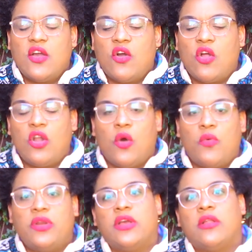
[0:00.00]

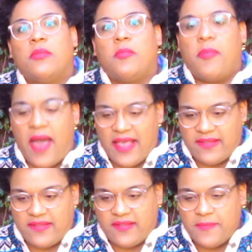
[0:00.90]
colonial
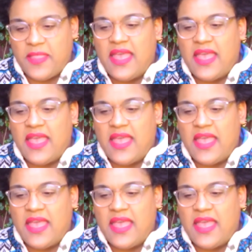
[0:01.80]
past.